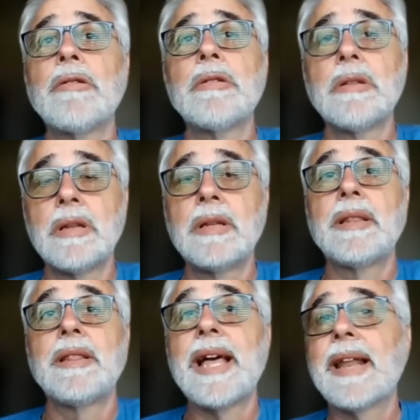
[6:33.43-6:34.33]
Eating
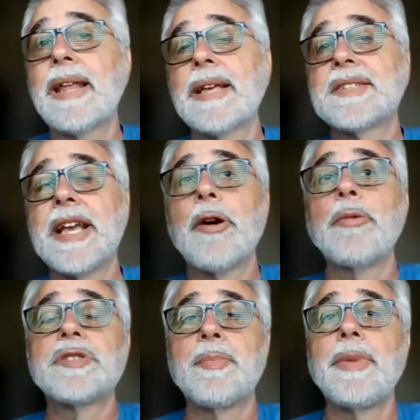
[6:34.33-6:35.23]
well,
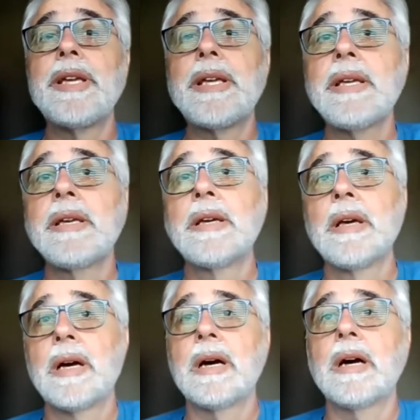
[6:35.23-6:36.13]
that has
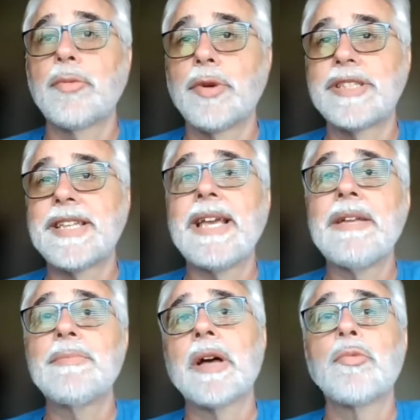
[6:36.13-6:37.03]
helped me
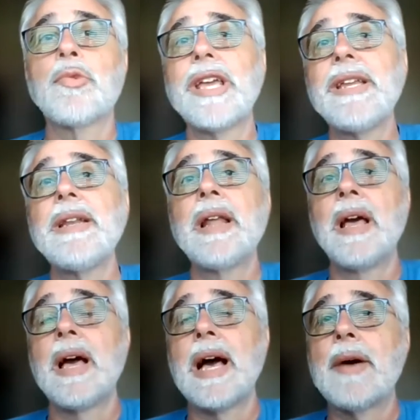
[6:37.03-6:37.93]
uh, retain
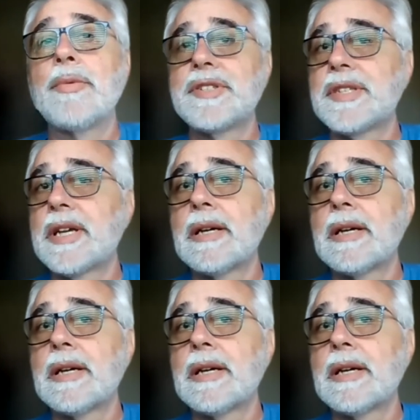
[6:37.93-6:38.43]
my weight.